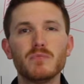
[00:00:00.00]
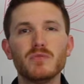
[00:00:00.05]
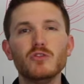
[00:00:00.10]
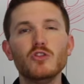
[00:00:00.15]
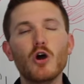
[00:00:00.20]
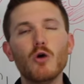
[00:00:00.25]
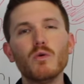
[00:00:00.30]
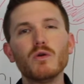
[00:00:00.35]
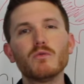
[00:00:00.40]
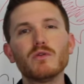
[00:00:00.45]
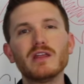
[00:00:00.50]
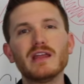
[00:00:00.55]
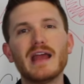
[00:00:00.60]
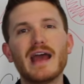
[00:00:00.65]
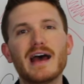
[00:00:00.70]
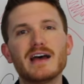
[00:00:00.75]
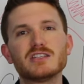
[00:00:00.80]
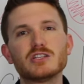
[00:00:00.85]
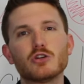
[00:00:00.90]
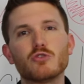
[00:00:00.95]
no one really
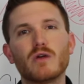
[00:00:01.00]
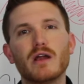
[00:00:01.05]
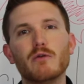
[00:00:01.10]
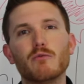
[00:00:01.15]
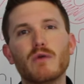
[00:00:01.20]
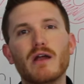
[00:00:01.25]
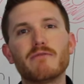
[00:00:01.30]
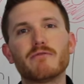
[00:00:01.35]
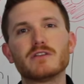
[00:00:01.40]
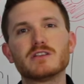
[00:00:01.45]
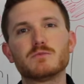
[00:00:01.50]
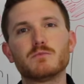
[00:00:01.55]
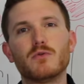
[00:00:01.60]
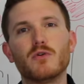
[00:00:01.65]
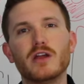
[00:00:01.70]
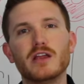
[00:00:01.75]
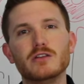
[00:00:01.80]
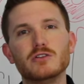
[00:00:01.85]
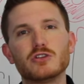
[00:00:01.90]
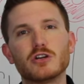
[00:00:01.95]
has a great reference
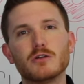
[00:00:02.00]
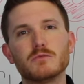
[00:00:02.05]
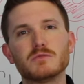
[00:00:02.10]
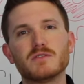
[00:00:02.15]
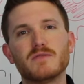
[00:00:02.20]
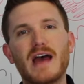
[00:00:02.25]
point in terms